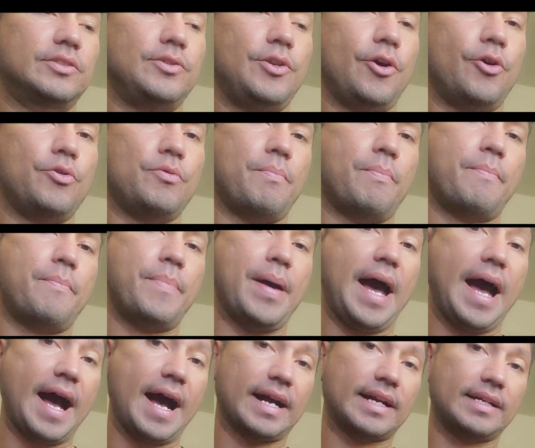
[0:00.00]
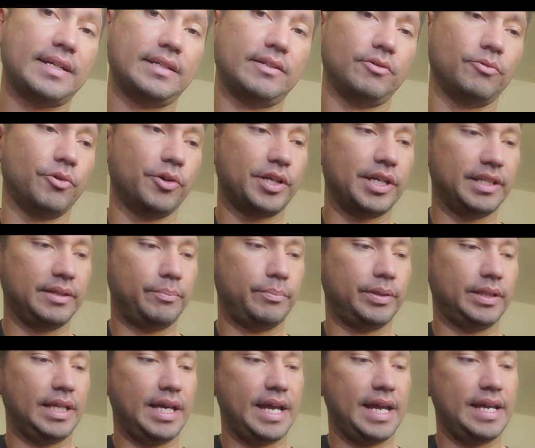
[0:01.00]
note back. We're gonna
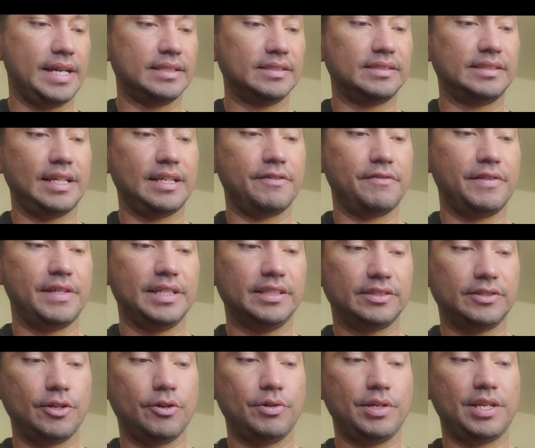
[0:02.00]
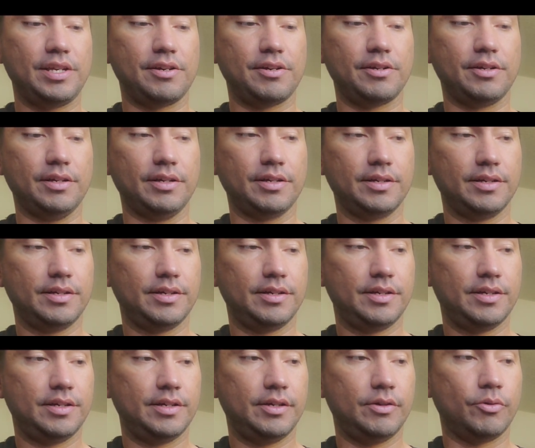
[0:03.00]
play, instead of this note here,
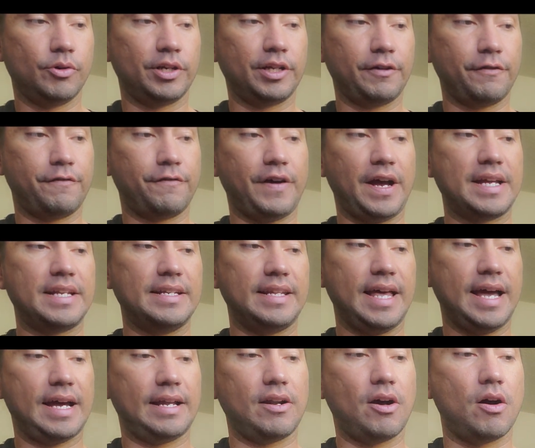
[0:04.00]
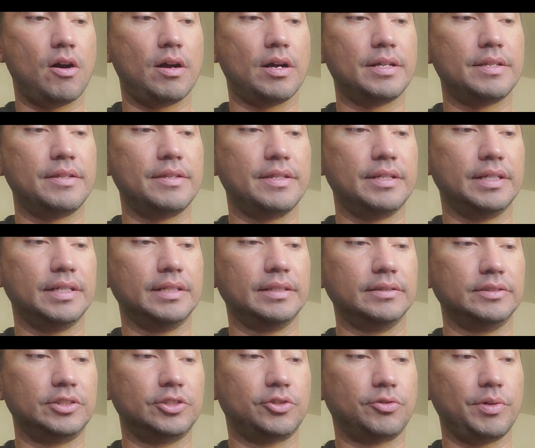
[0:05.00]
we're gonna find that on
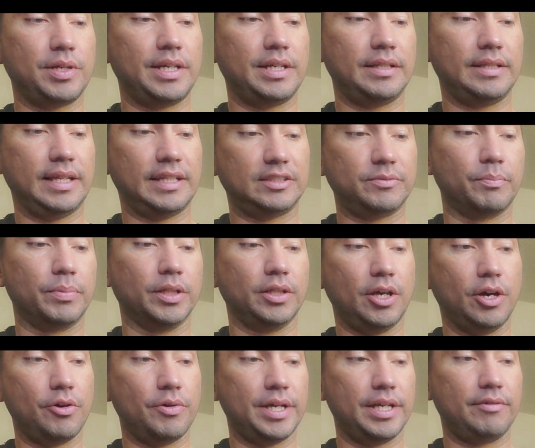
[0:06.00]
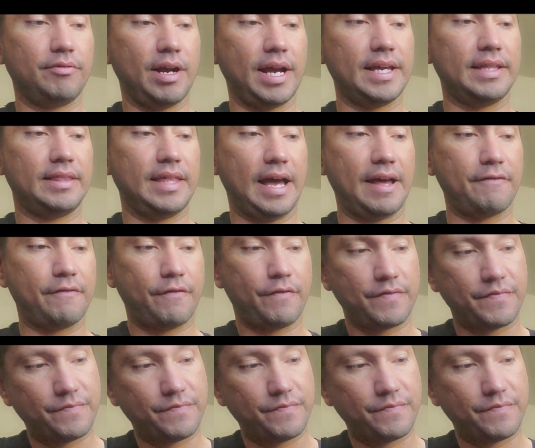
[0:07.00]
the string that's below it, right? That